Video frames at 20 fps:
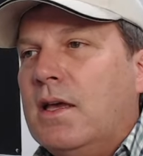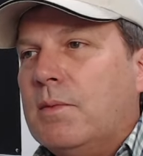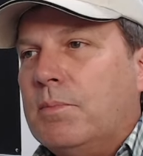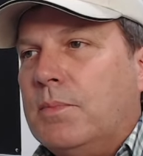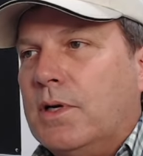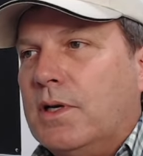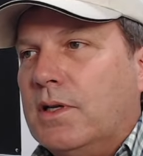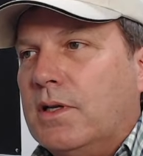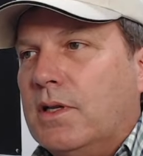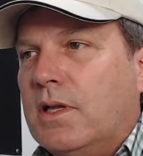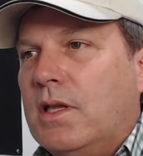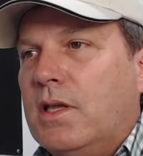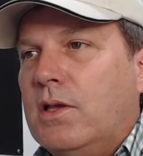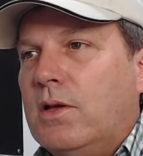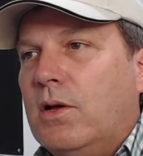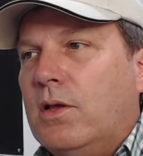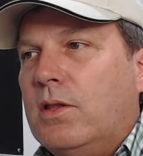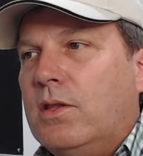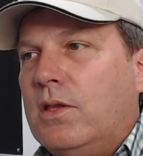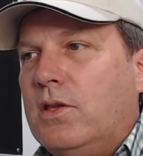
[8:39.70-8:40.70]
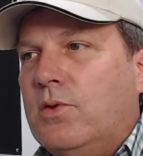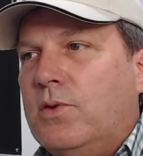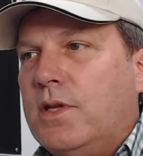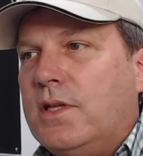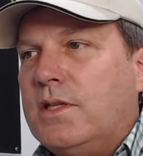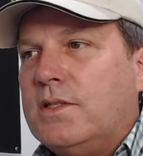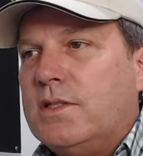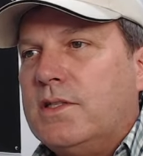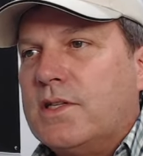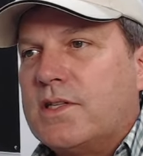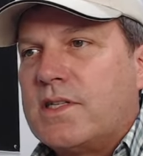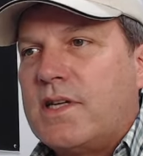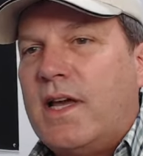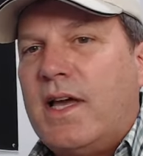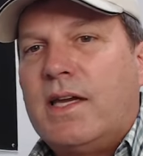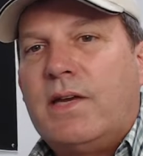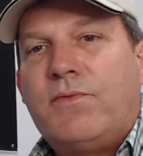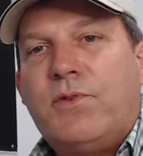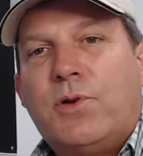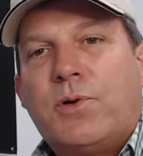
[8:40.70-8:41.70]
But you need to
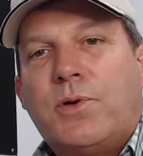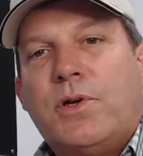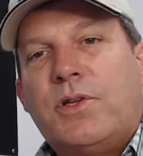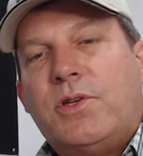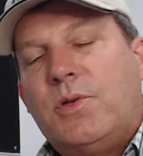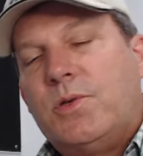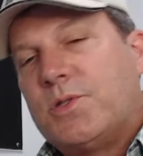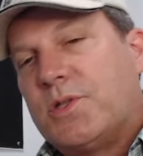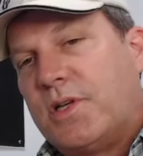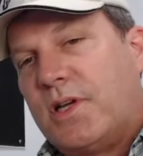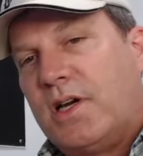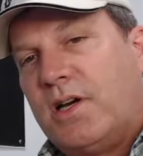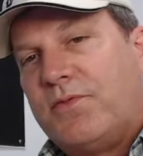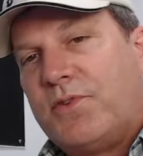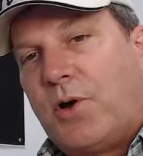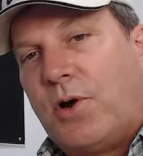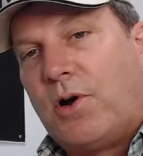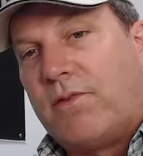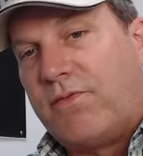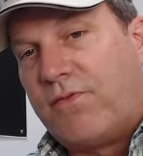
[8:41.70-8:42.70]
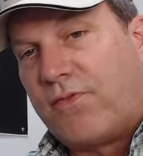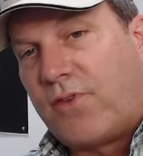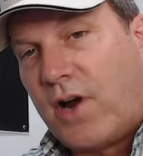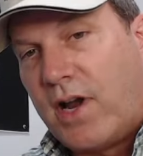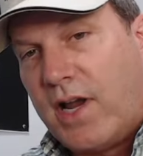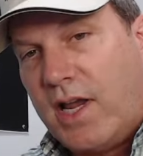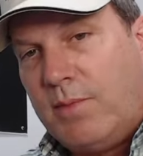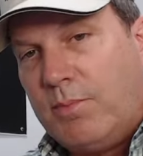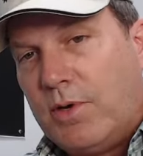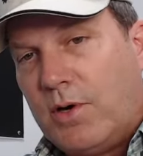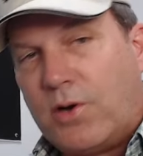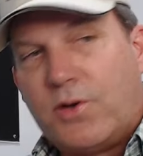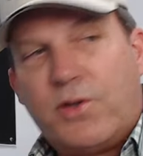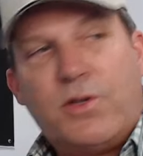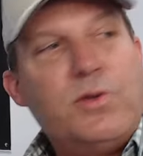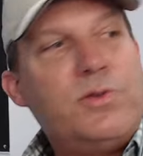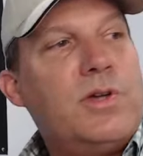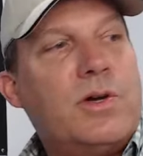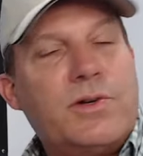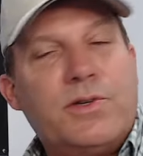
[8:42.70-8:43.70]
decide if you're going to use a golf cart frame, or
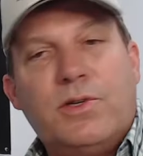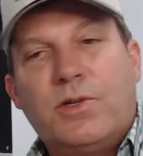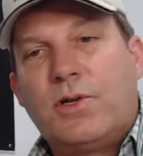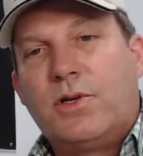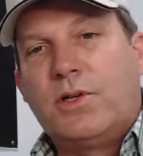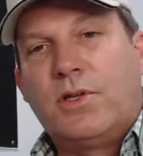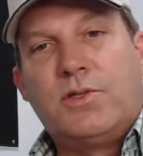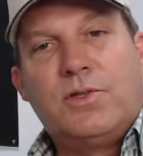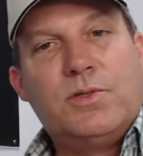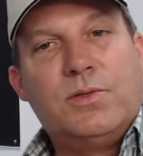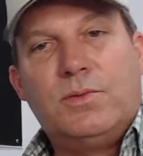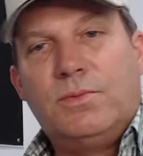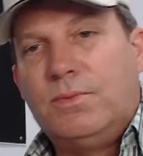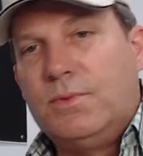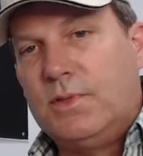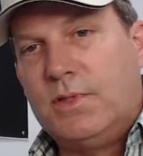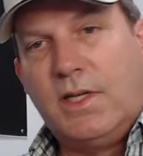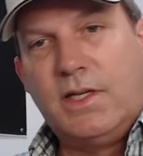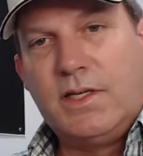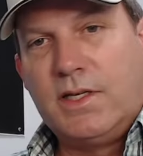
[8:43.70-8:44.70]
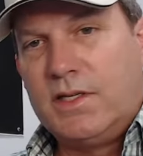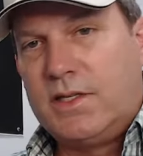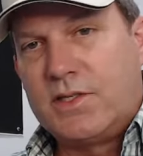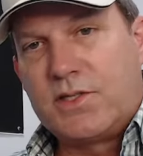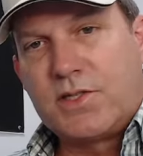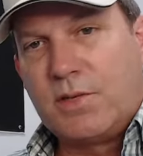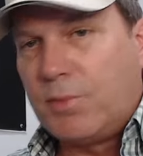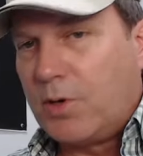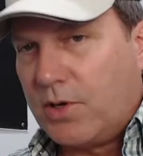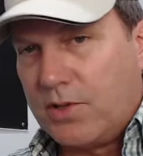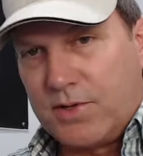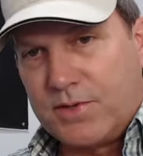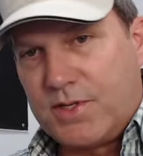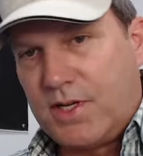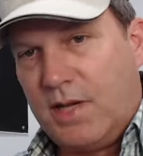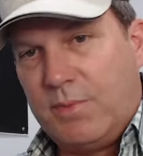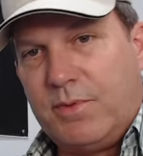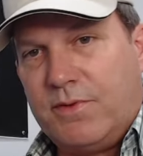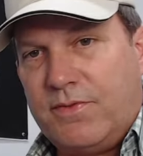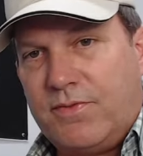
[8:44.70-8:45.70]
you're going to do it in some other
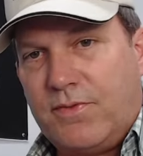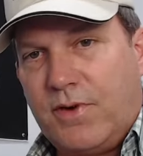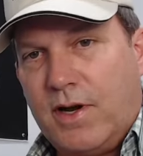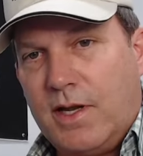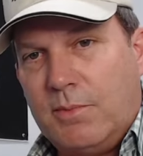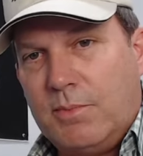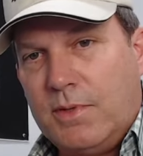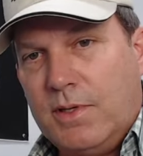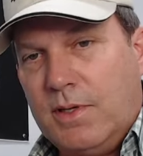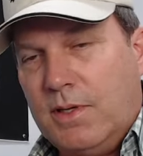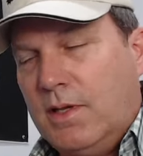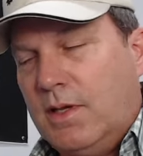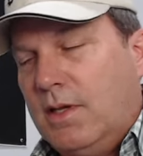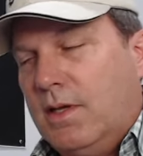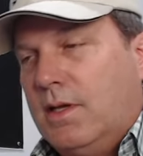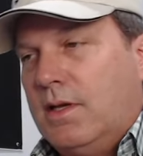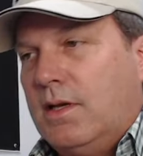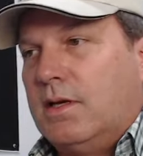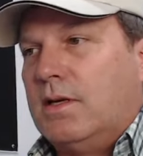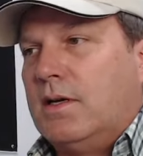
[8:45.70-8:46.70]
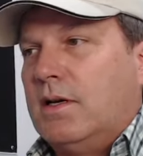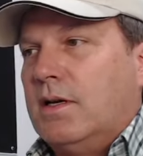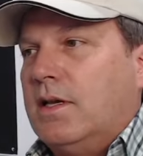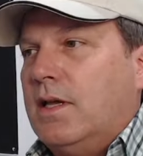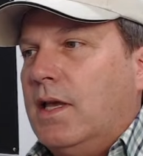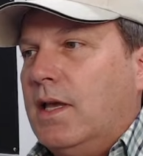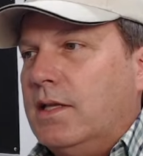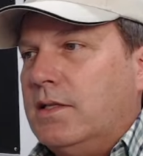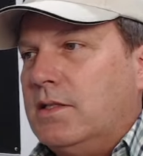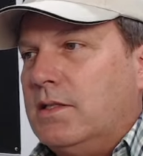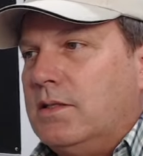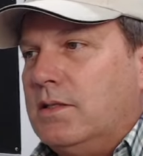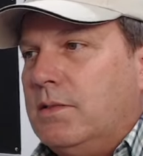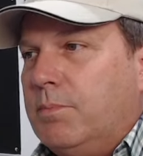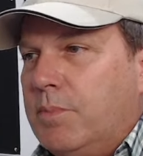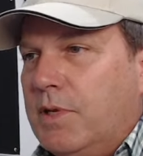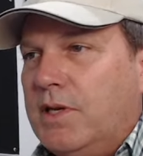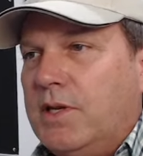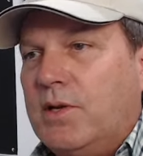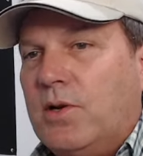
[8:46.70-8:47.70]
type of frame. And
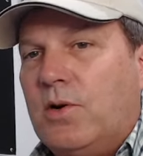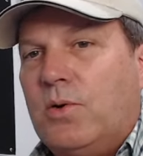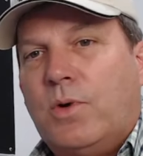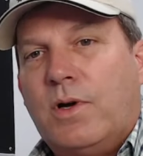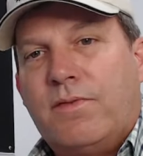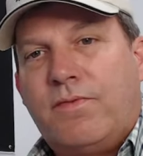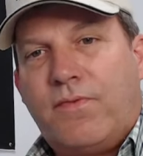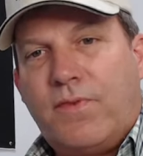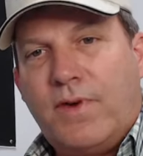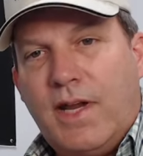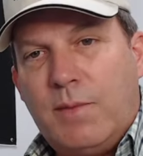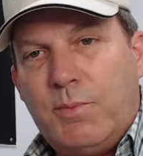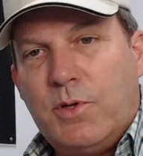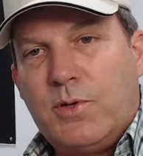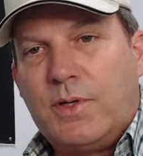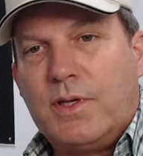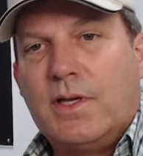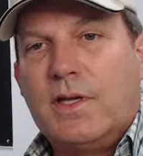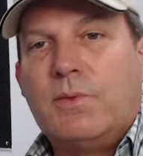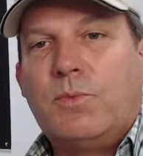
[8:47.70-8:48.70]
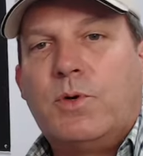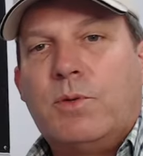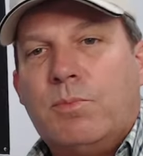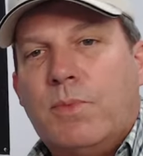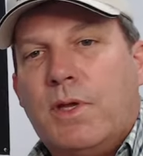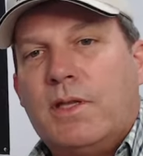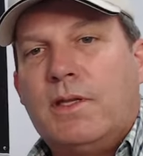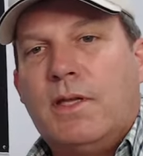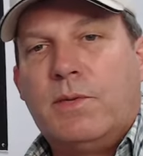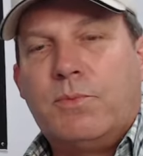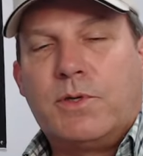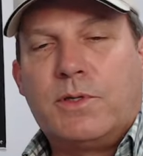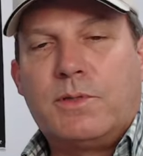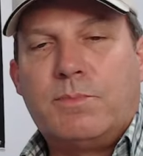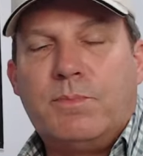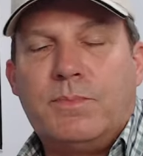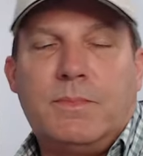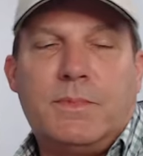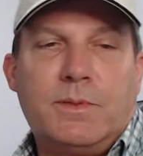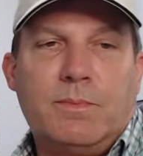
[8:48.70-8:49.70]
depending on what frame you get, it
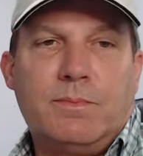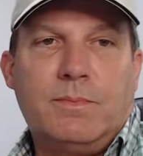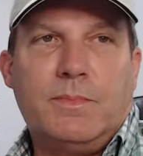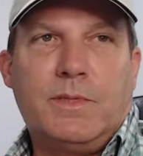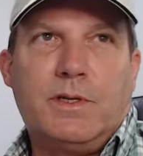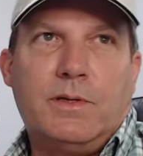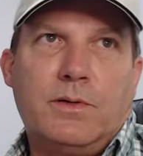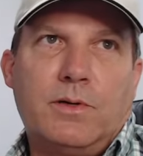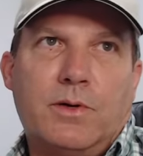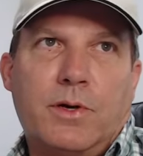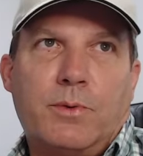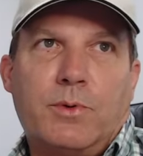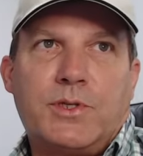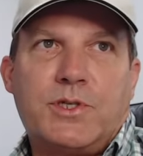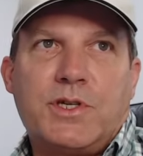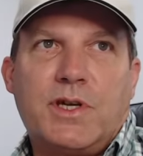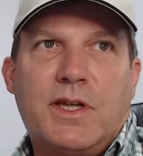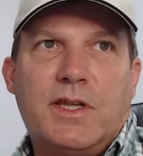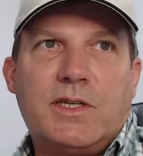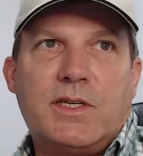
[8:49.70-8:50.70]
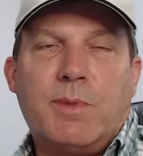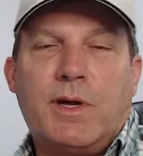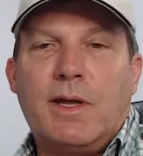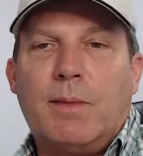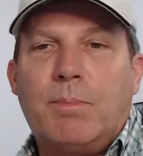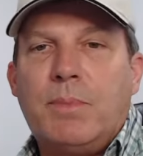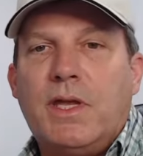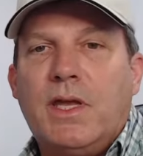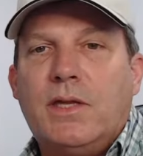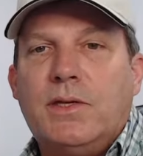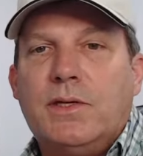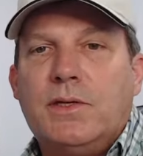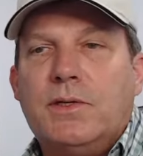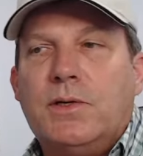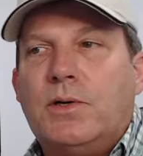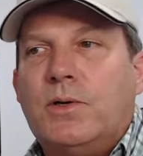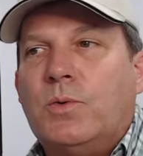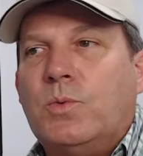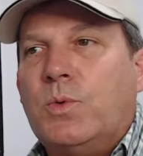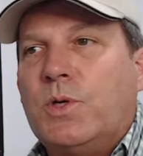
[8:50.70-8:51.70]
would change my opinion
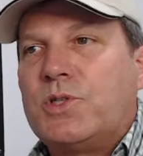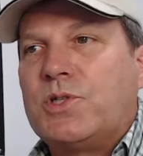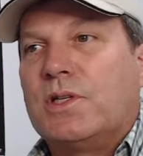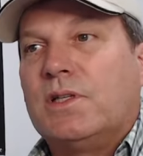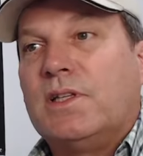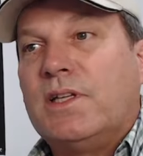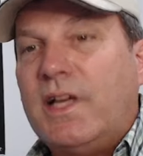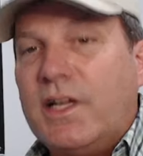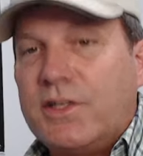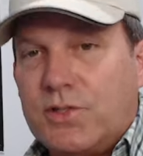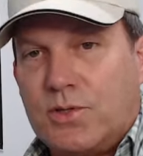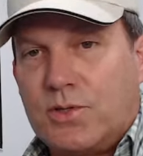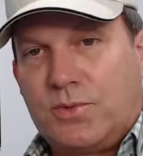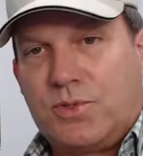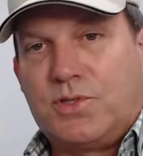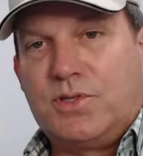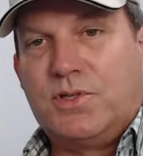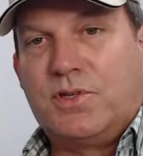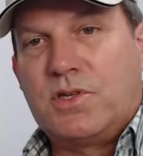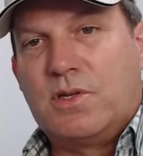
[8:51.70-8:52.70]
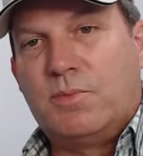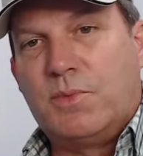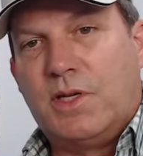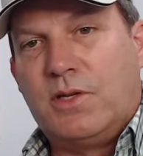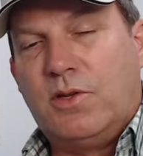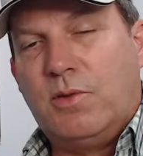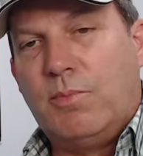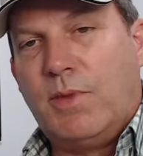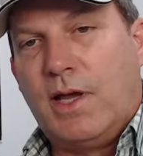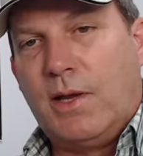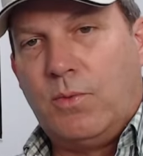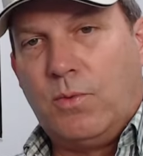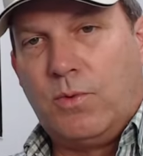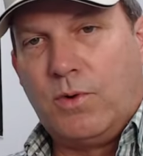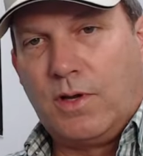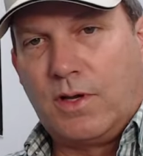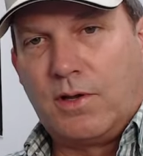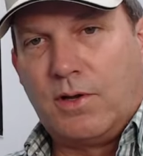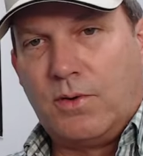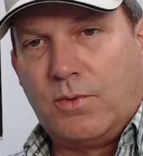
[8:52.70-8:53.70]
on which electrical system that you might
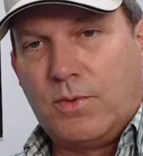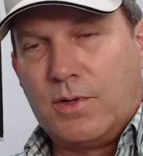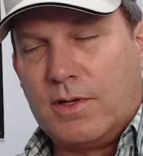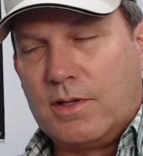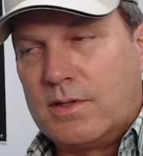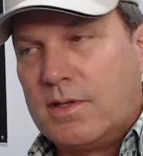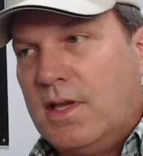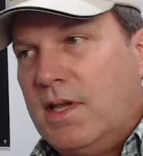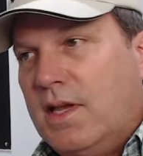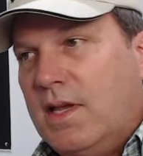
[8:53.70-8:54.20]
want to go with.